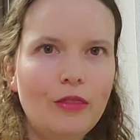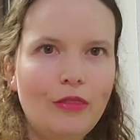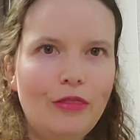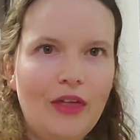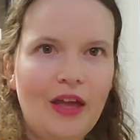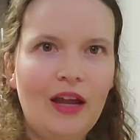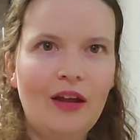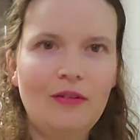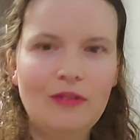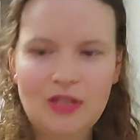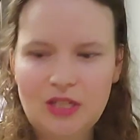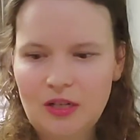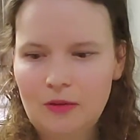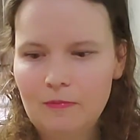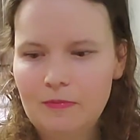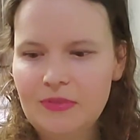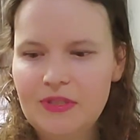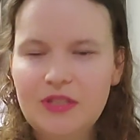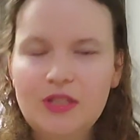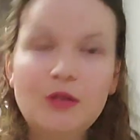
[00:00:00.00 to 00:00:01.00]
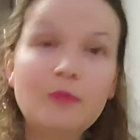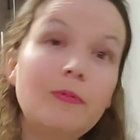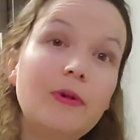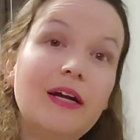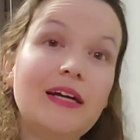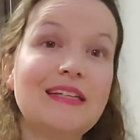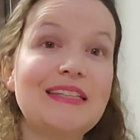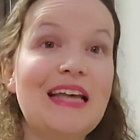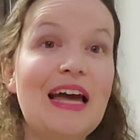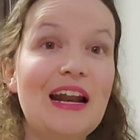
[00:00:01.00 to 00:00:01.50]
thing, which I'm super
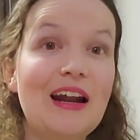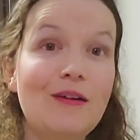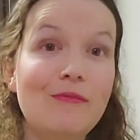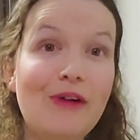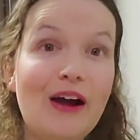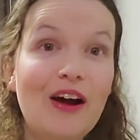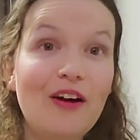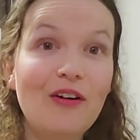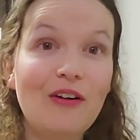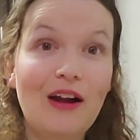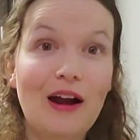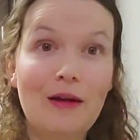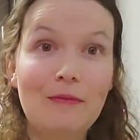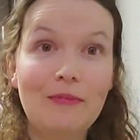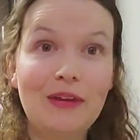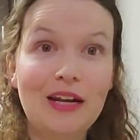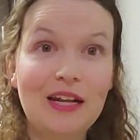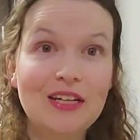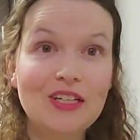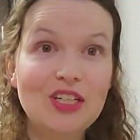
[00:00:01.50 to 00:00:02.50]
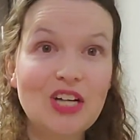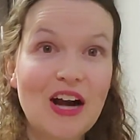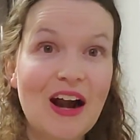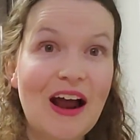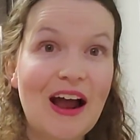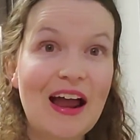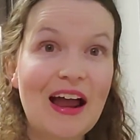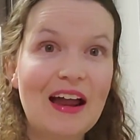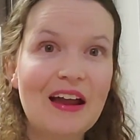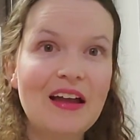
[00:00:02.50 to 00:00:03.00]
excited about, where I'm going to
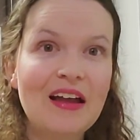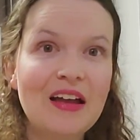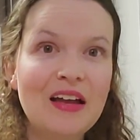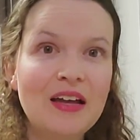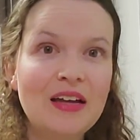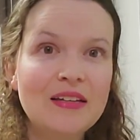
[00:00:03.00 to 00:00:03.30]
try